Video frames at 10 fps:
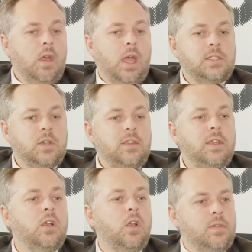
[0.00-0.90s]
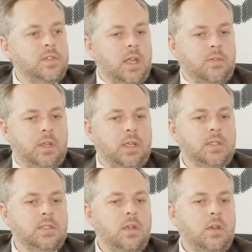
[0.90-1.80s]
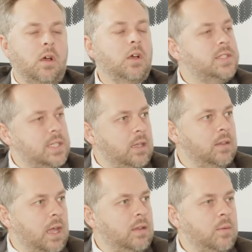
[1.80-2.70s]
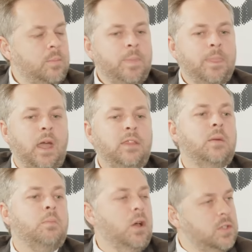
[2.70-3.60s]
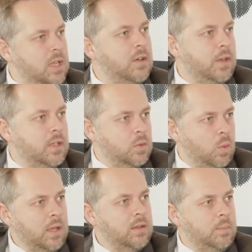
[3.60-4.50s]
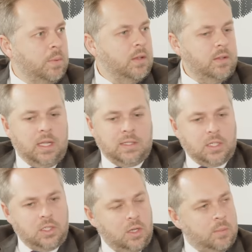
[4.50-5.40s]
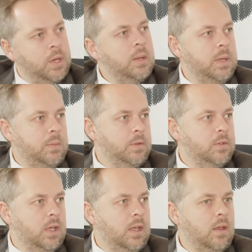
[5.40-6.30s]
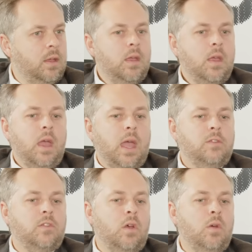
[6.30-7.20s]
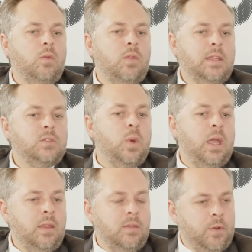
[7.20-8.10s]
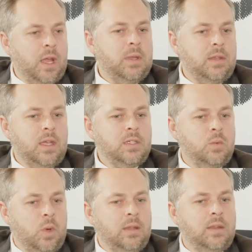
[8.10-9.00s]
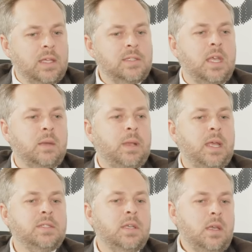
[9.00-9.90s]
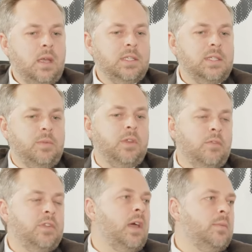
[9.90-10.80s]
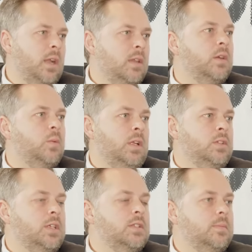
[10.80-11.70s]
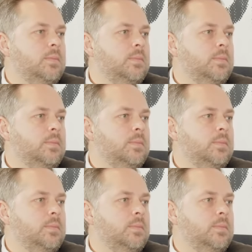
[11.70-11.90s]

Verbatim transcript: And so I think a lot of South Africans are seeing that. I think most South Africans want a party that's actually going to bring people together. And so that's where the fragmentation, where it does take place, is something over time that I think we'll address.